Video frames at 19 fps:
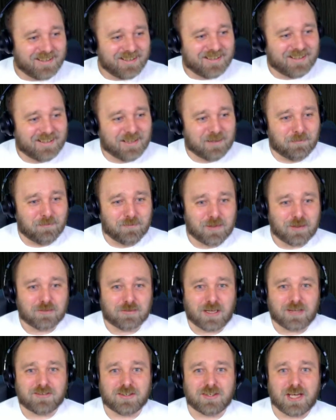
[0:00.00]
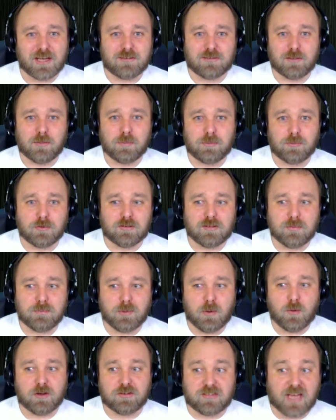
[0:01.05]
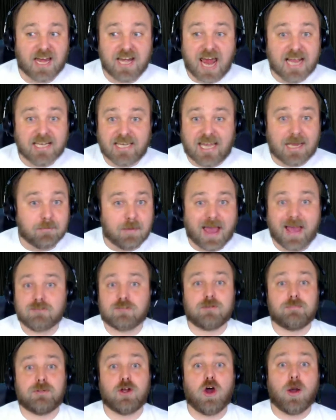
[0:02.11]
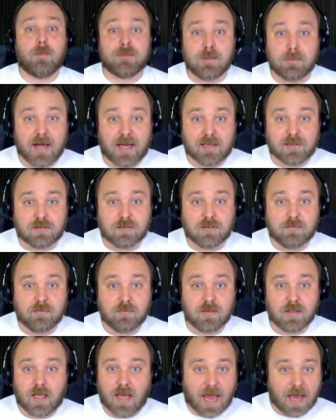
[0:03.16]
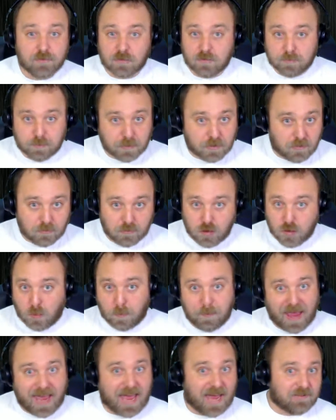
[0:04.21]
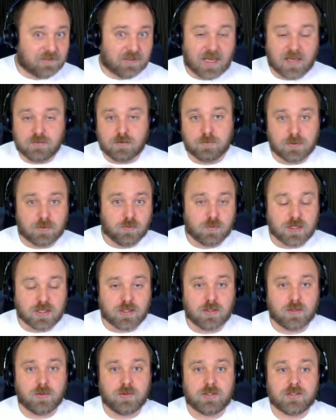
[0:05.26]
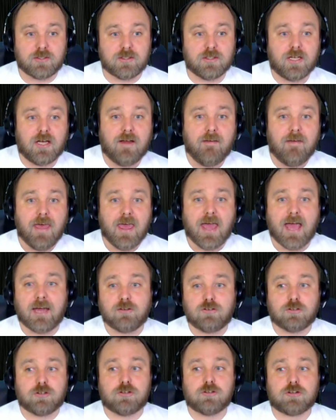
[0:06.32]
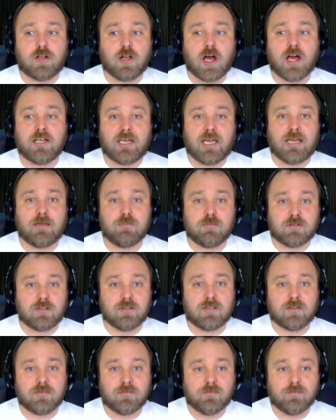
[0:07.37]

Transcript: So that's a nice little Brucey bonus. And that game hasn't been optimized. It hasn't been, you know, patched. It hasn't been recoded. And so there's a lot of games that...